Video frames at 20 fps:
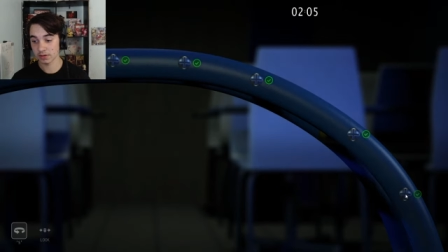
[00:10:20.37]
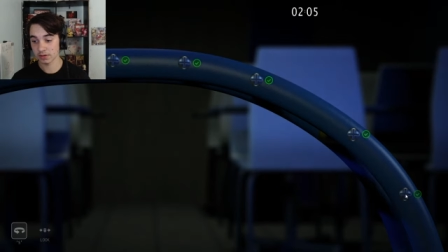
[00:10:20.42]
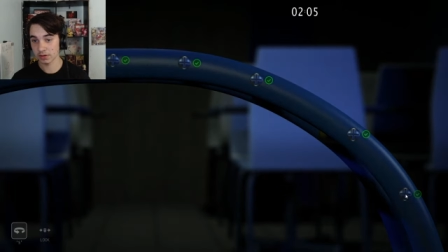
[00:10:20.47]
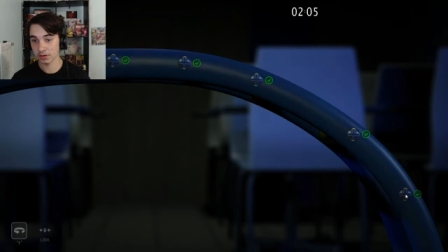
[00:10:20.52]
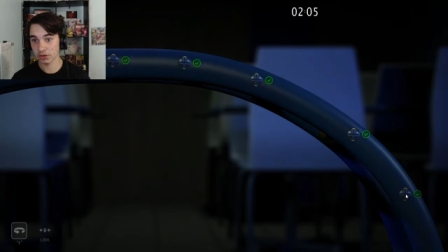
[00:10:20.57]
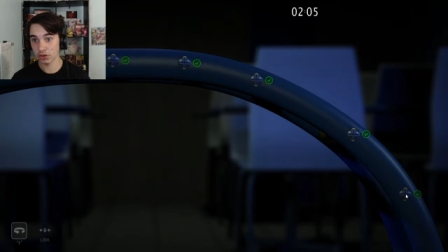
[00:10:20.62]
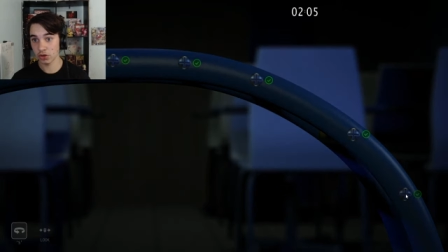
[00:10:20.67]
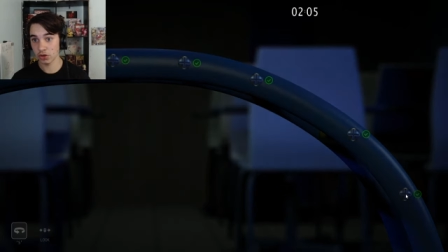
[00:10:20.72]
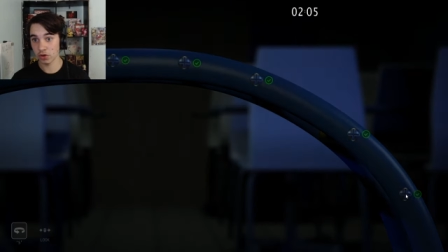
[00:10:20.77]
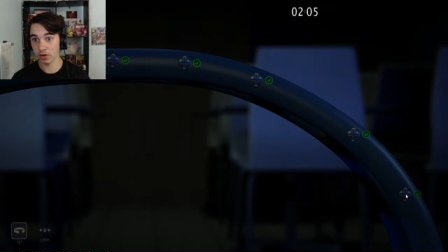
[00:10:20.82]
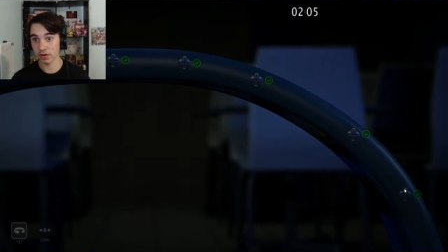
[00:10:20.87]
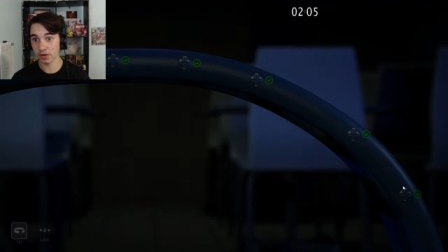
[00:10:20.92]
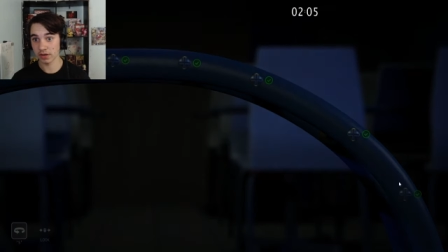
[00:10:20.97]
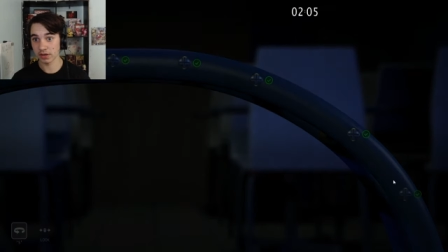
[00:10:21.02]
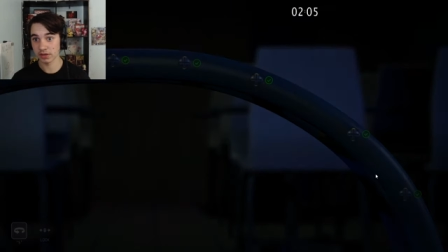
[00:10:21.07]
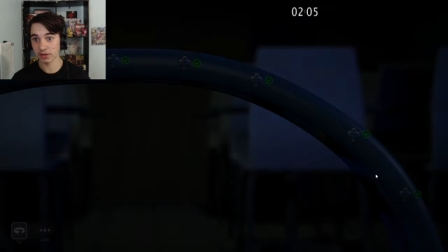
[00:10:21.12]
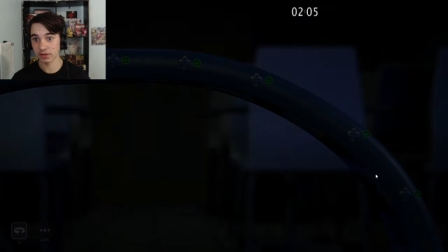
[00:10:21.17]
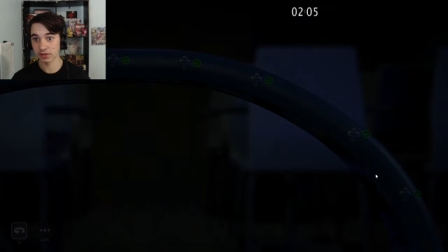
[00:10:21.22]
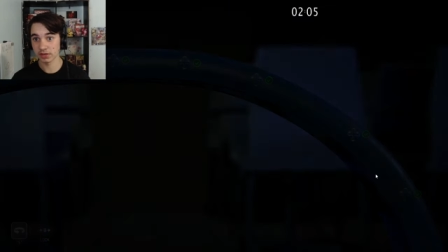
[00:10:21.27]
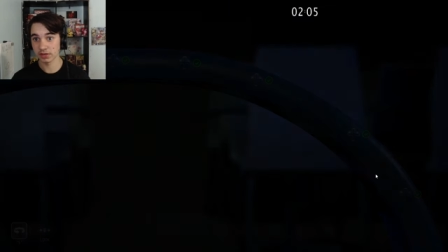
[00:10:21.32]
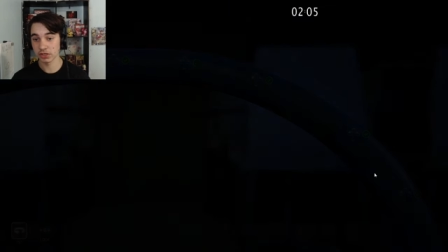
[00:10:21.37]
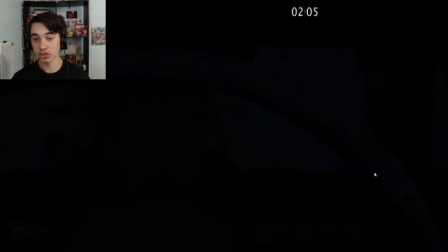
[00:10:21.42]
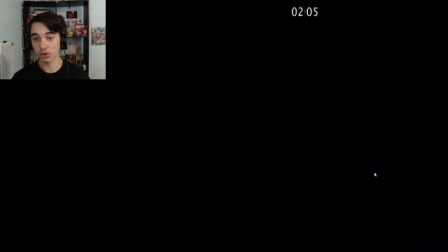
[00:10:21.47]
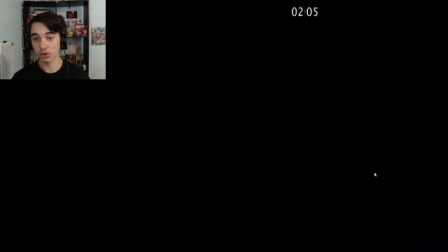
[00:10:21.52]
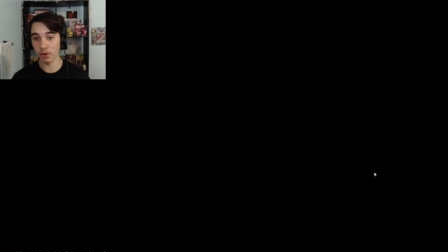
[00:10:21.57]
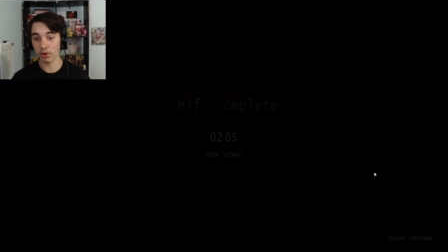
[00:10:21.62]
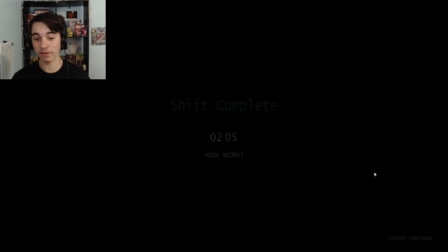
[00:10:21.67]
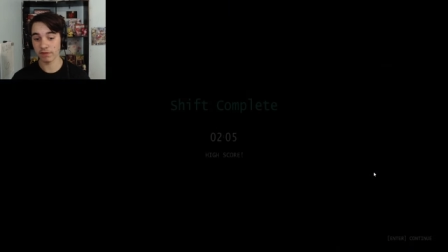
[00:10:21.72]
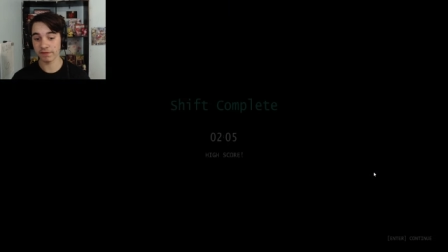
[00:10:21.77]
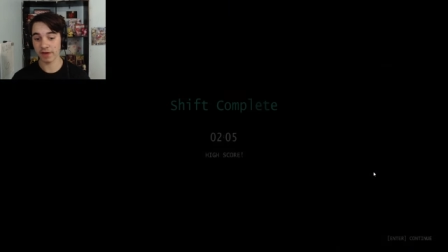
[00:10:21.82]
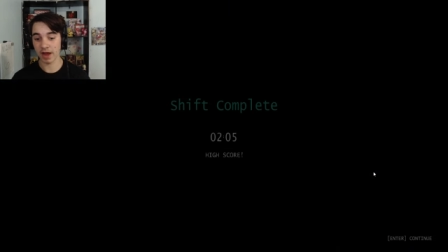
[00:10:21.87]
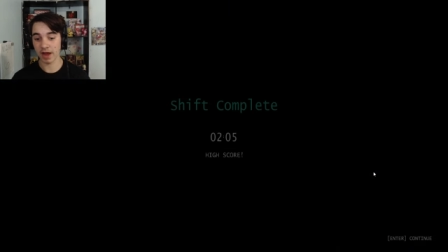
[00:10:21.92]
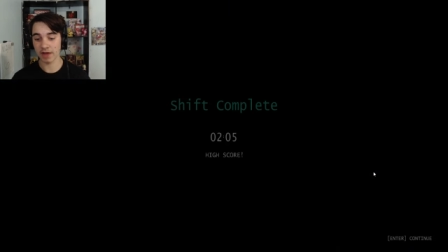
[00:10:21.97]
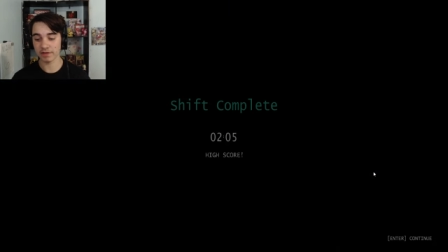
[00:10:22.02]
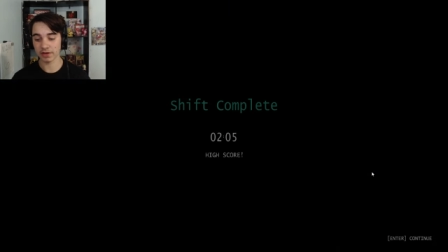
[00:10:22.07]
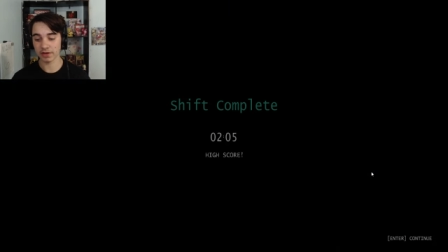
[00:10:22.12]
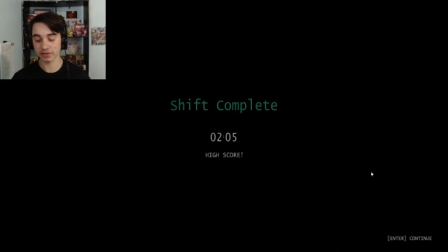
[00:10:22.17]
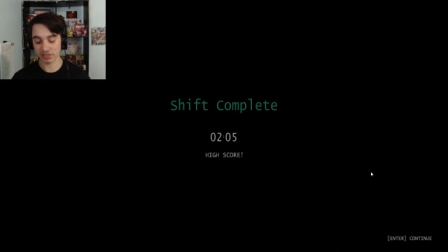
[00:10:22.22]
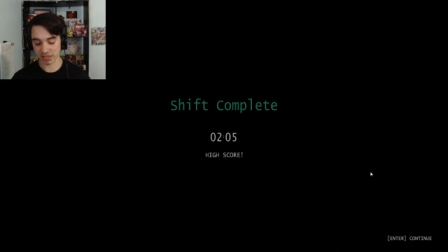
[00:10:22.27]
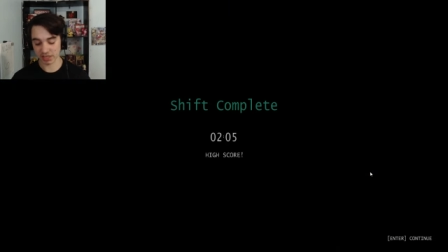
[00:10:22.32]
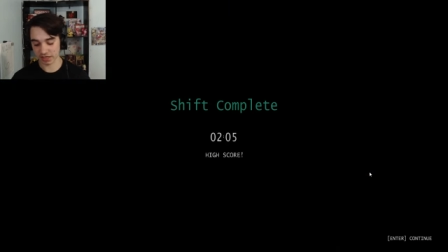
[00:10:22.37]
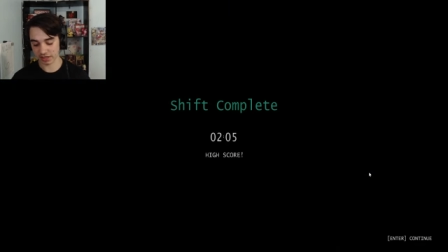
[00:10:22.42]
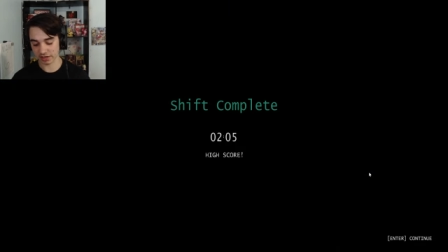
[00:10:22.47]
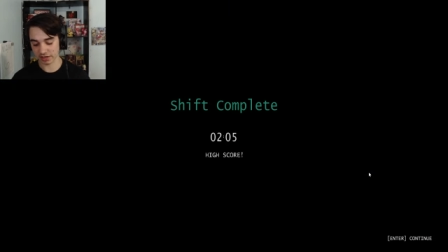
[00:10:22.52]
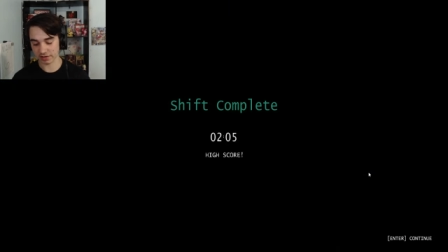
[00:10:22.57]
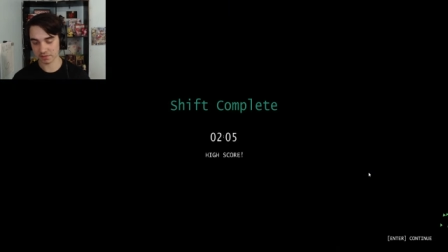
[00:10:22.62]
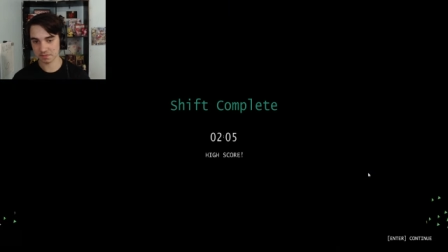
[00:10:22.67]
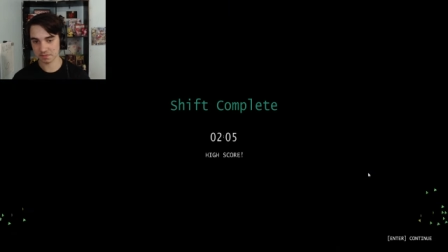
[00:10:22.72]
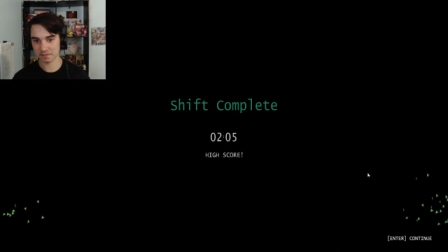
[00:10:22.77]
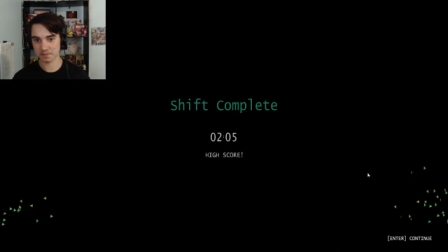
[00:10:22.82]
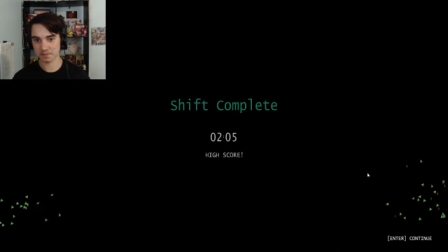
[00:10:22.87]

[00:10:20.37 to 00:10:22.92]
Good. 205, I'll take it.